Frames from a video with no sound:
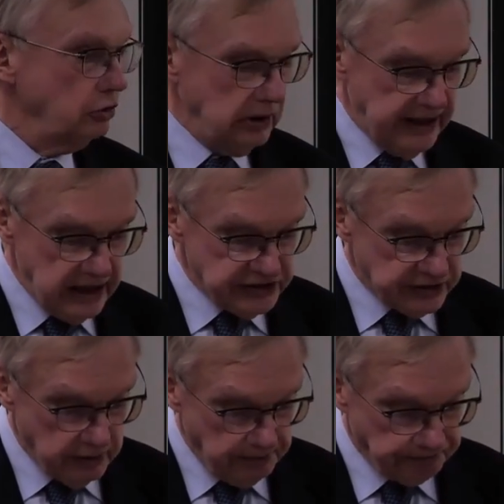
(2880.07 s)
not least,
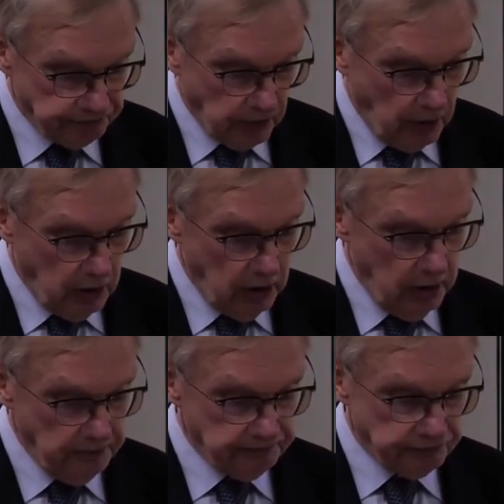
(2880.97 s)

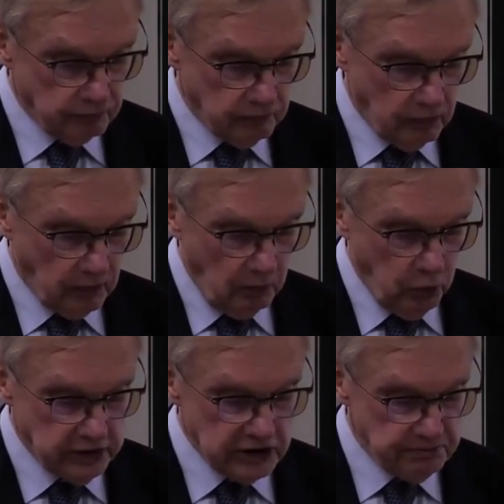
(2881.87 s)
um,
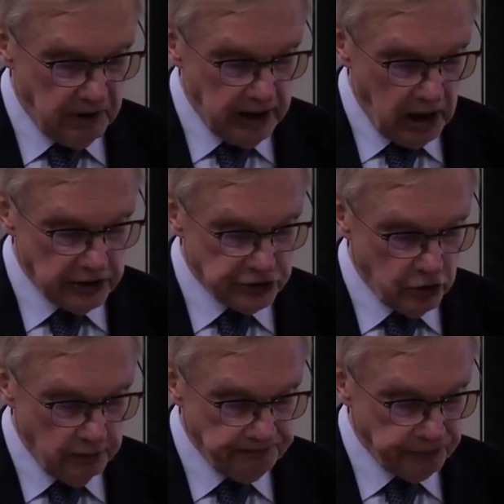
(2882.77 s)
what is my
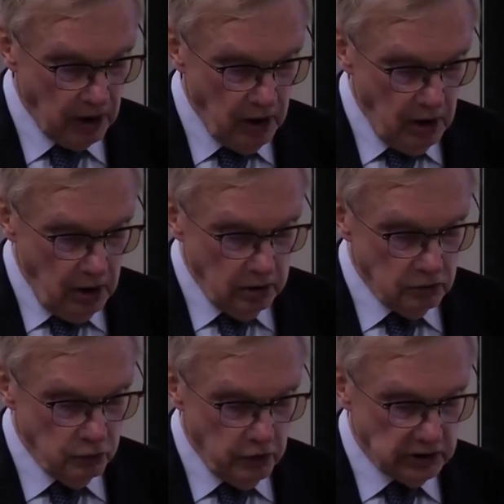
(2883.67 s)
answer
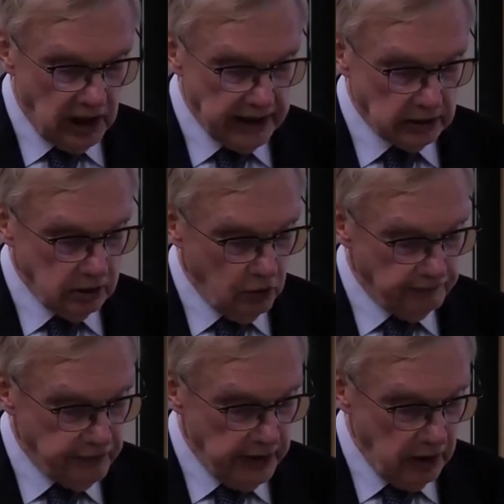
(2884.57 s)
to the title
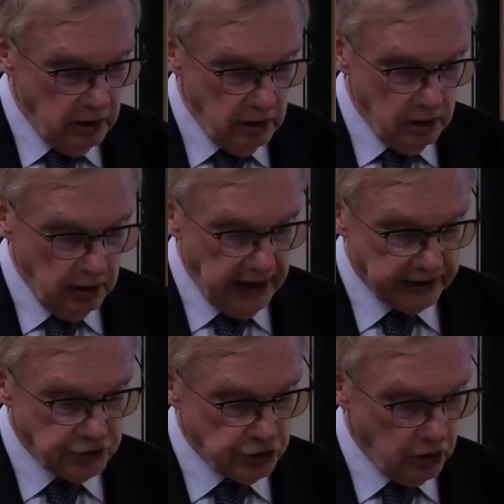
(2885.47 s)
of the
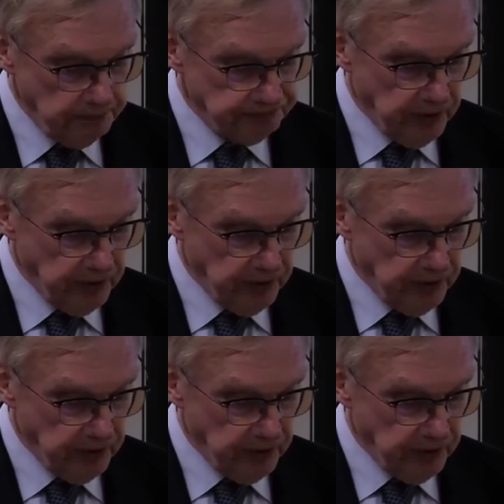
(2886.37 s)
lecture?